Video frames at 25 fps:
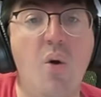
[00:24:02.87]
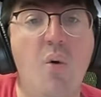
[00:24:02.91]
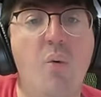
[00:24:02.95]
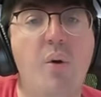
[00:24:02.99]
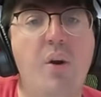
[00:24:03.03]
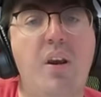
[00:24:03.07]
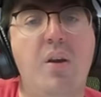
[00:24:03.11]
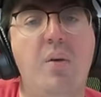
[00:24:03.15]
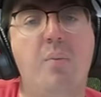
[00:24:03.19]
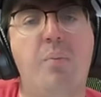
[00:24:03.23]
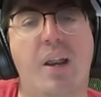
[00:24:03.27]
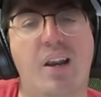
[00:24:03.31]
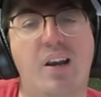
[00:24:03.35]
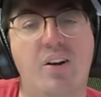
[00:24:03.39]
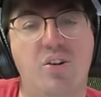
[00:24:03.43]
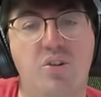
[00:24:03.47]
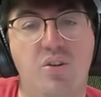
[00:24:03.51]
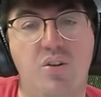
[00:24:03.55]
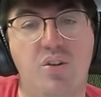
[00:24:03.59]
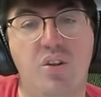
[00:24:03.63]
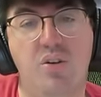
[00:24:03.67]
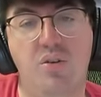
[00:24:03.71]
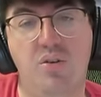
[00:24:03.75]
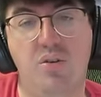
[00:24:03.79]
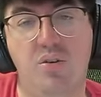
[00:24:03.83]
when compared
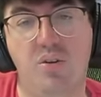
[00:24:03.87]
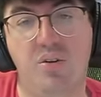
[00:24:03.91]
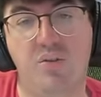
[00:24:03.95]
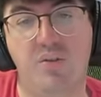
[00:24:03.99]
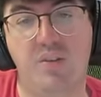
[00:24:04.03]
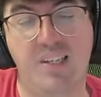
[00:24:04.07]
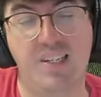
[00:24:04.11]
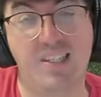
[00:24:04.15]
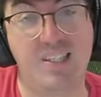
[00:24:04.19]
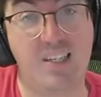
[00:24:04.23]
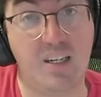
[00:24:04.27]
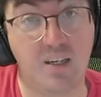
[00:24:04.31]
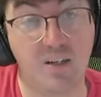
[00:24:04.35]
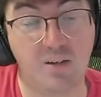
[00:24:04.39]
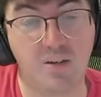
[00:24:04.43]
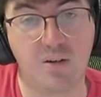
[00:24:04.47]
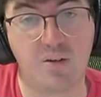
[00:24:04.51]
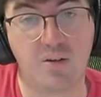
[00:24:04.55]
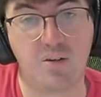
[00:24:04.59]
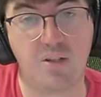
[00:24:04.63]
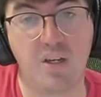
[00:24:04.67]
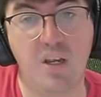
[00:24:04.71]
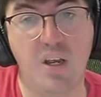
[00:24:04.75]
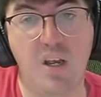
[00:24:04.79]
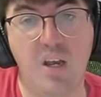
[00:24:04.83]
to the newly released
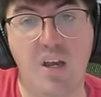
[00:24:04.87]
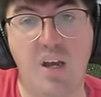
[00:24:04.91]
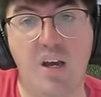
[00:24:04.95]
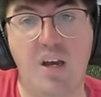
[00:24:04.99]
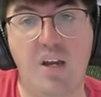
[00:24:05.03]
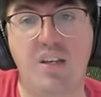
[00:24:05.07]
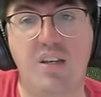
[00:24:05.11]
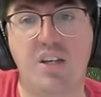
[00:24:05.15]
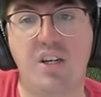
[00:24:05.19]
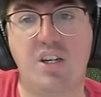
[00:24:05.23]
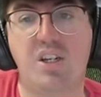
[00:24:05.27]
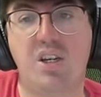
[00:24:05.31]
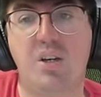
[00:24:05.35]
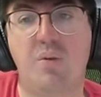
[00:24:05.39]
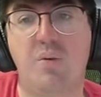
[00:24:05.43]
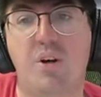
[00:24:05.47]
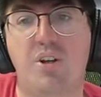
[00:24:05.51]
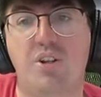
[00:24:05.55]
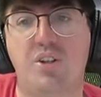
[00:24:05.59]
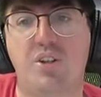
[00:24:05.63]
heroes. Additionally, we